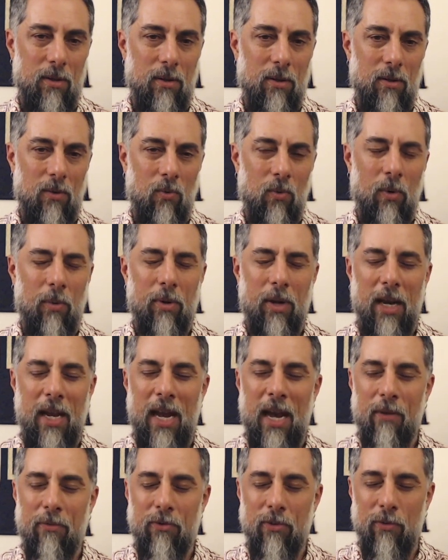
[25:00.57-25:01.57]
What would I
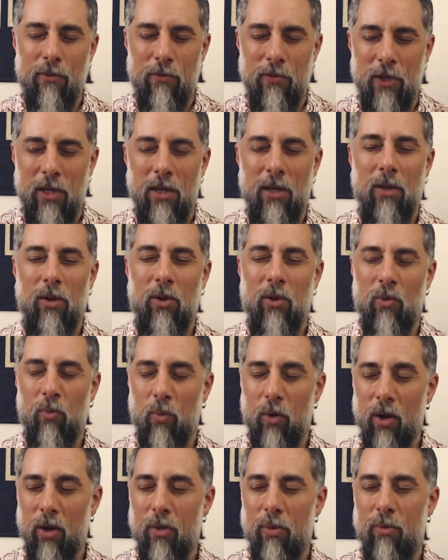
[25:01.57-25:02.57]
have to feel or
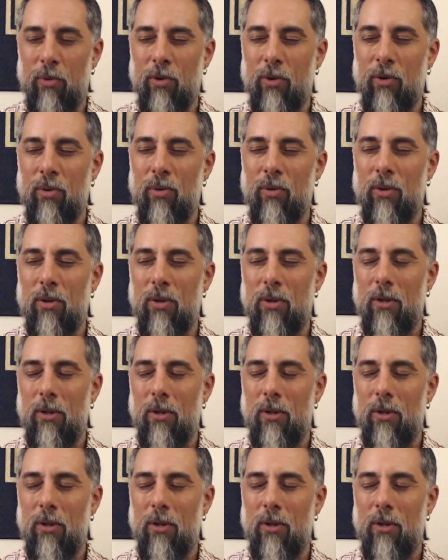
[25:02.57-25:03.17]
work through,